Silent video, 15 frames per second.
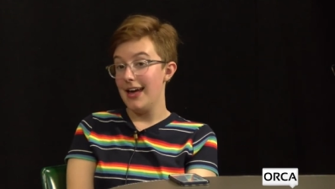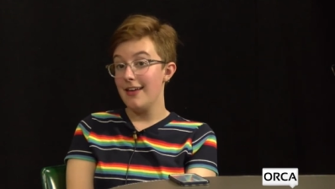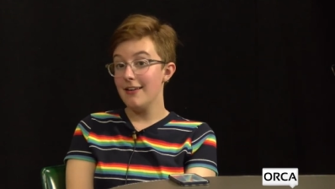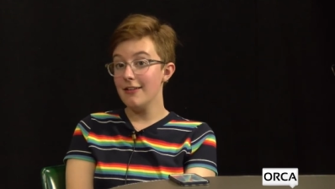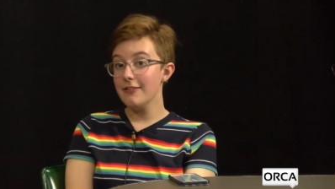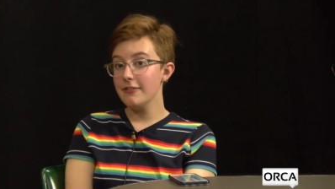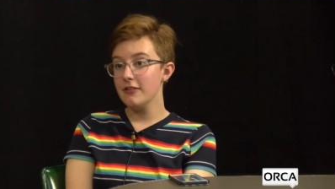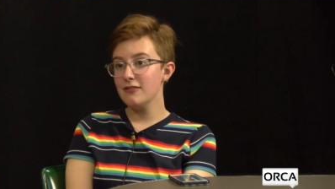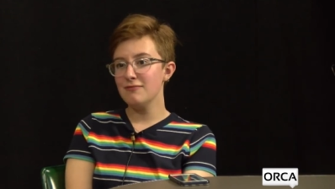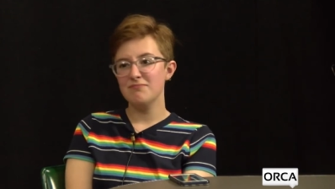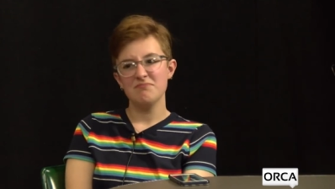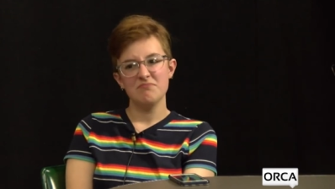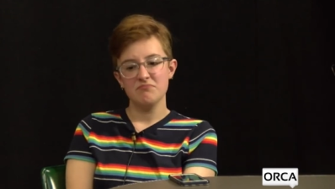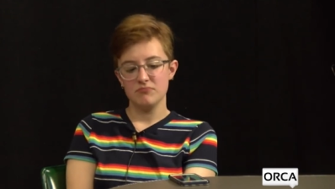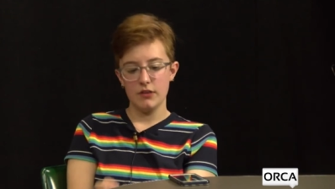and also,
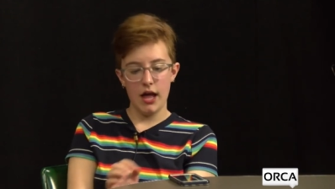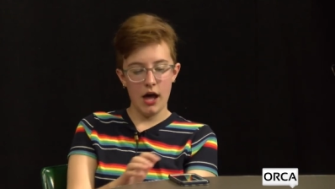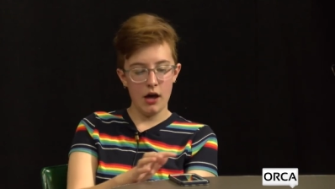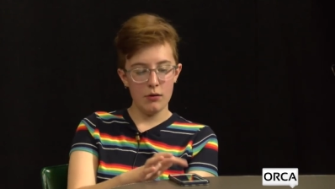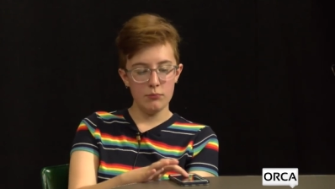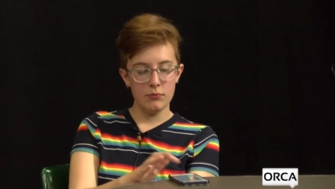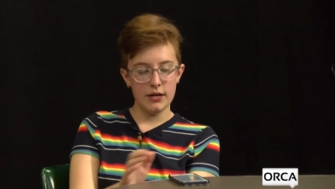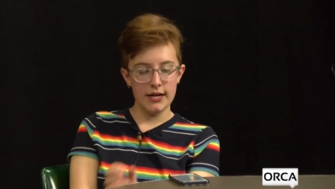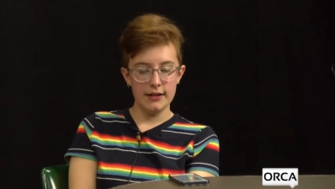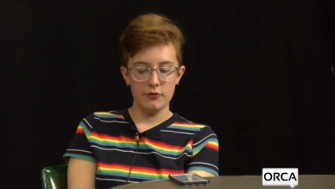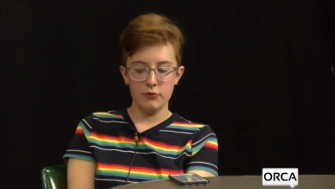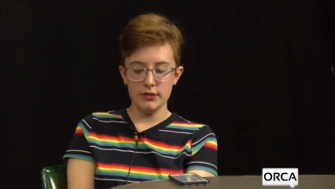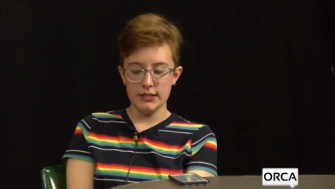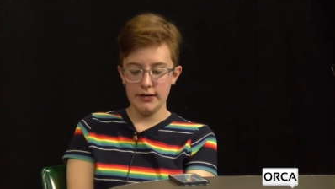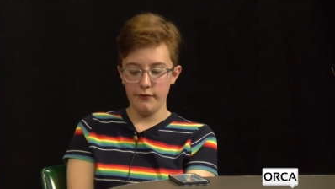um, it's
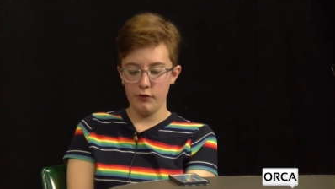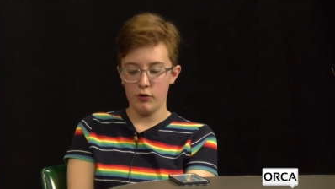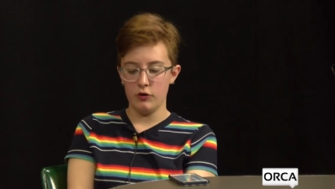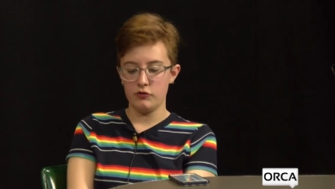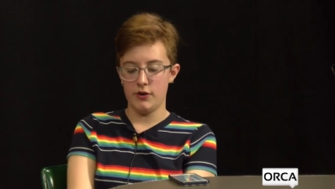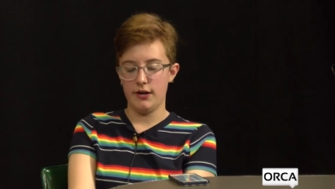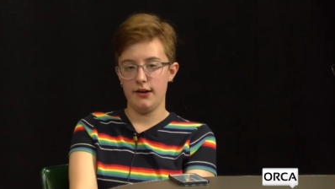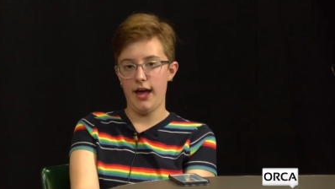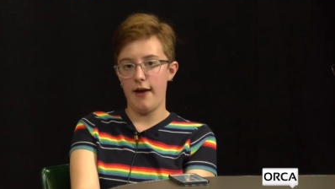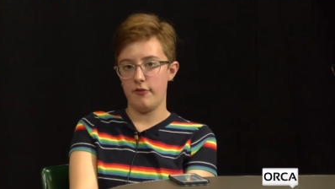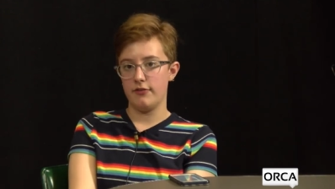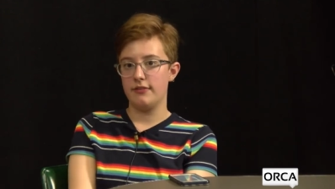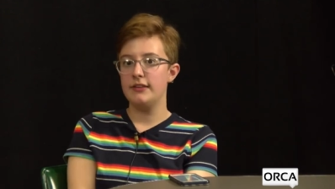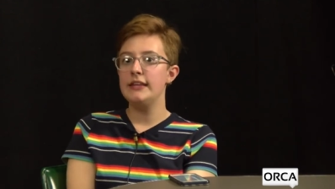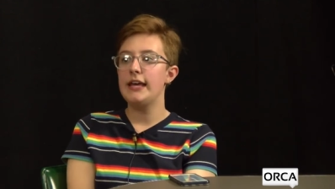really difficult trying to have to
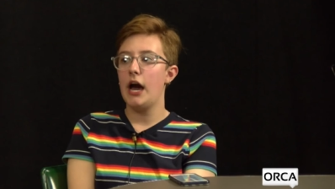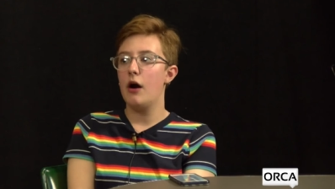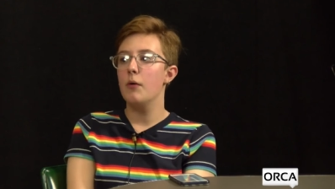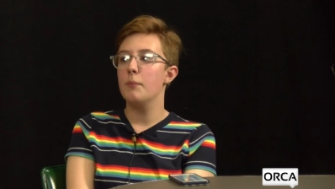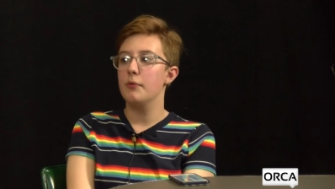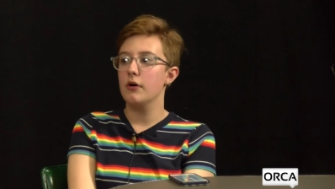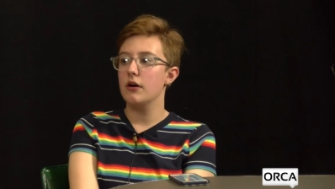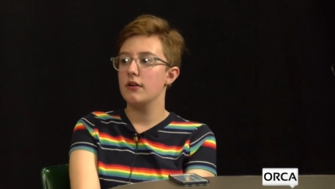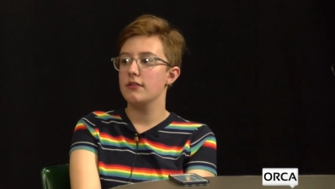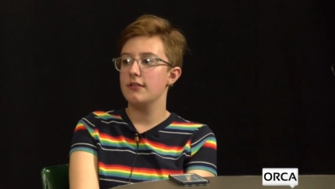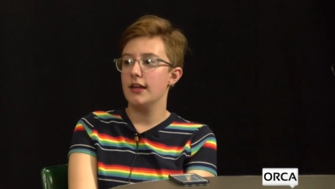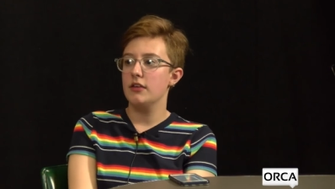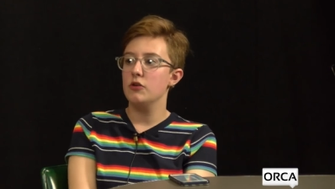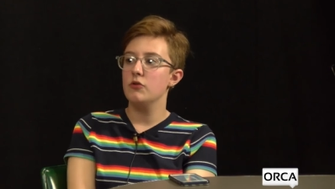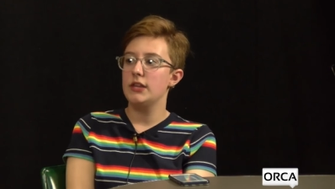seek out books
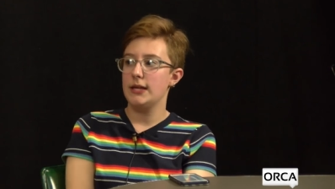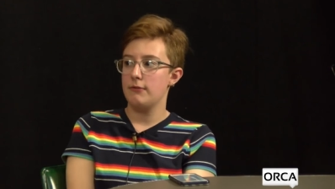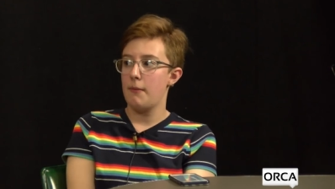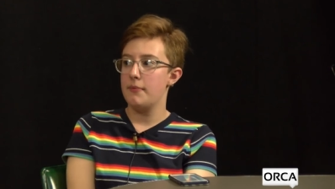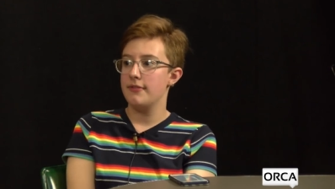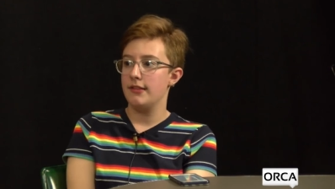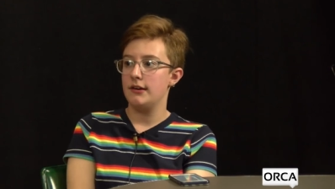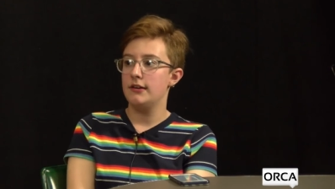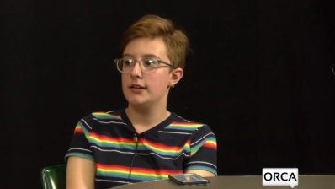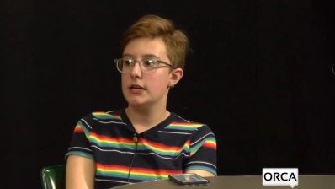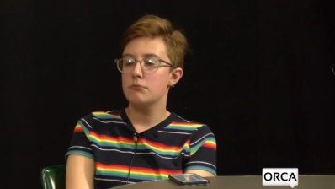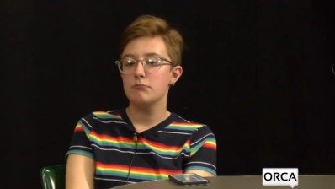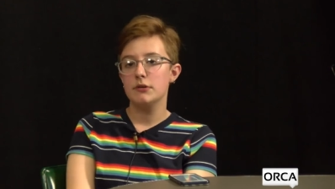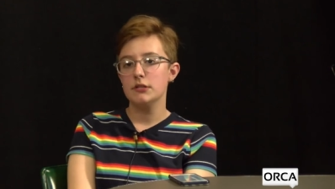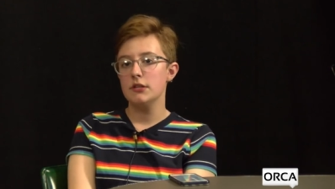that you see represented,
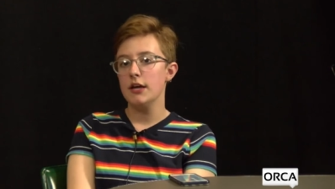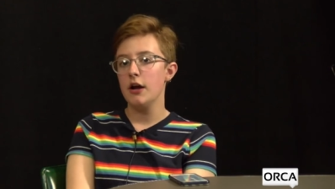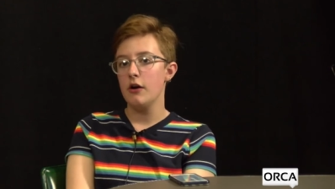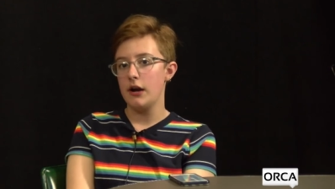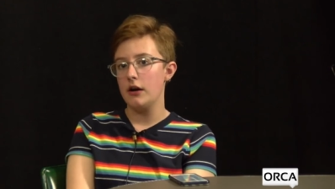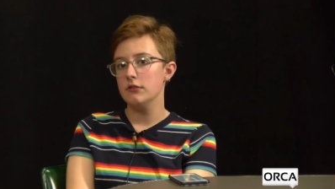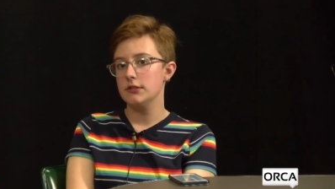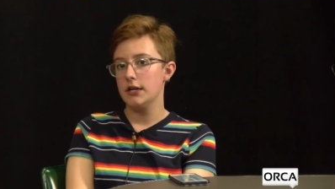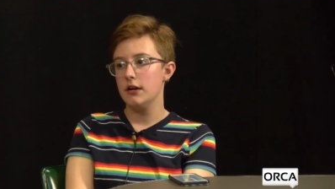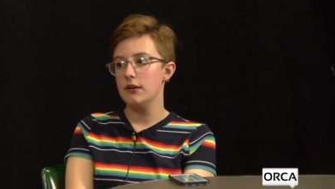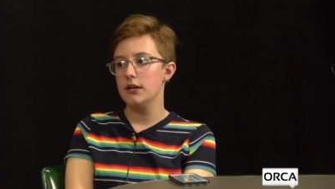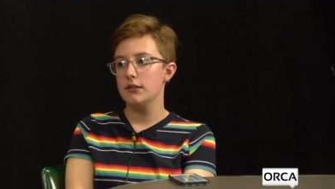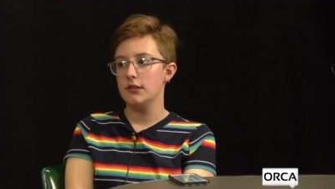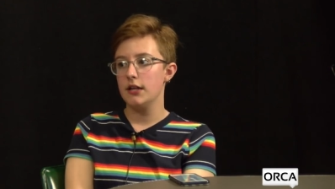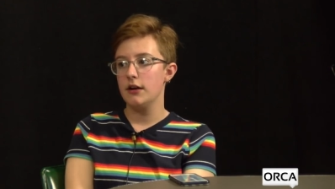but they are out there,
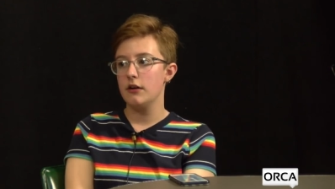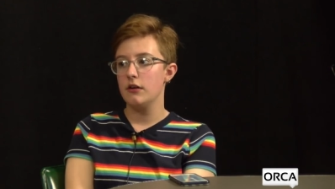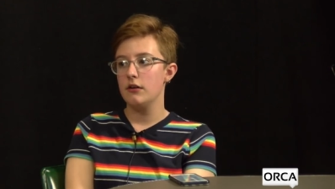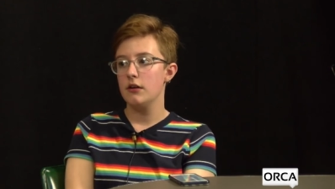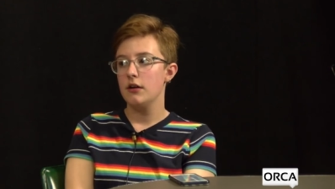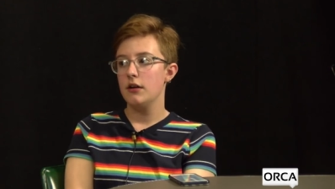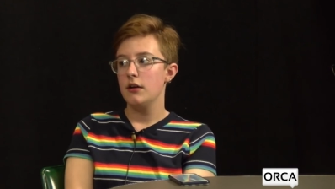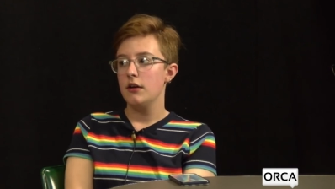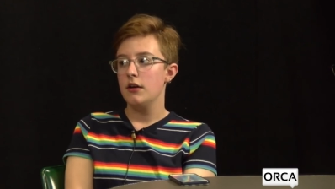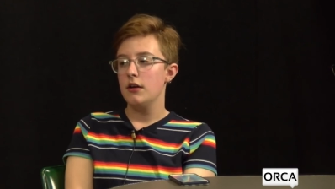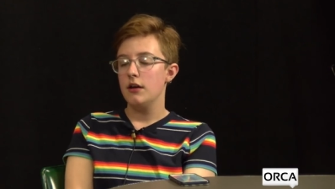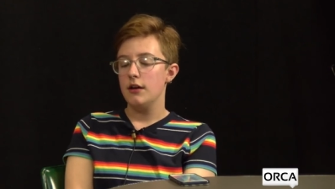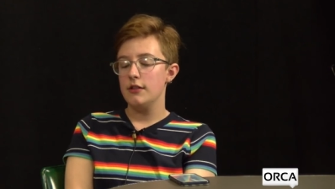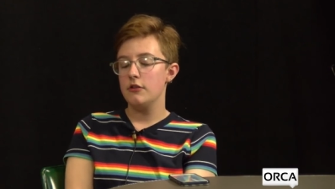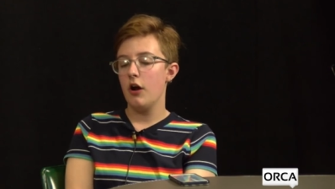and they are.
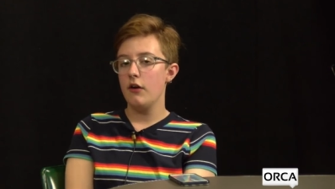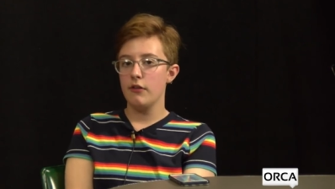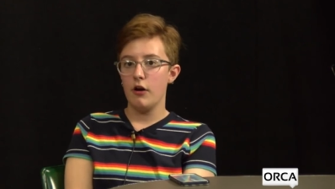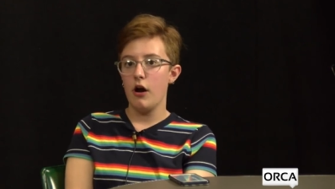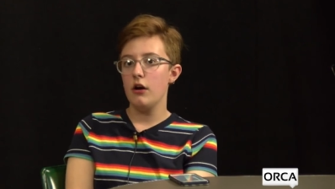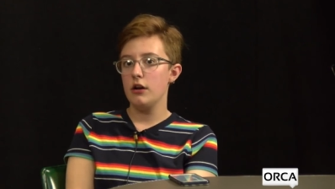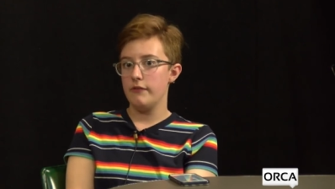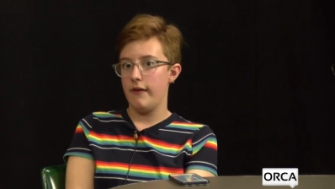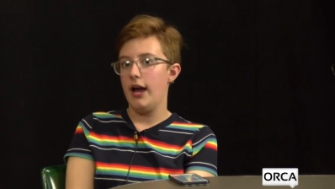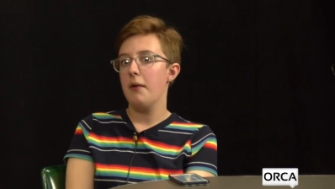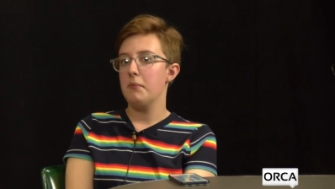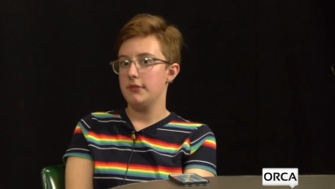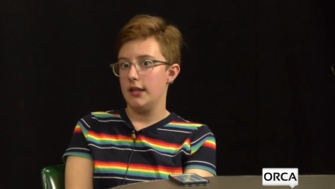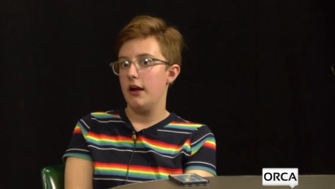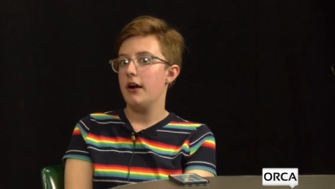It's hard. They're hard to find,
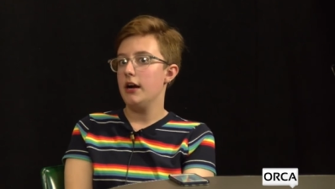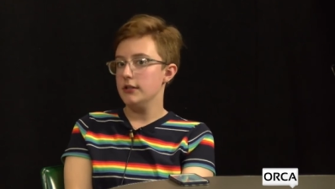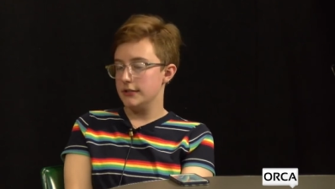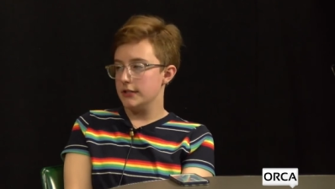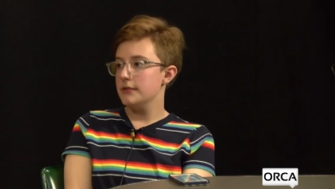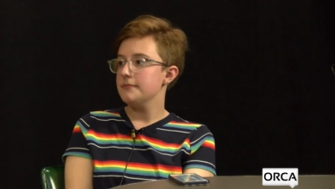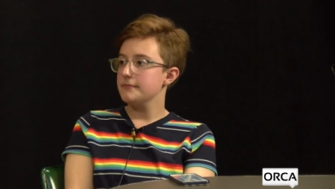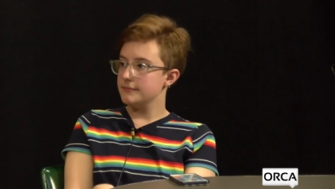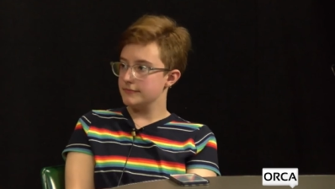but they are out there.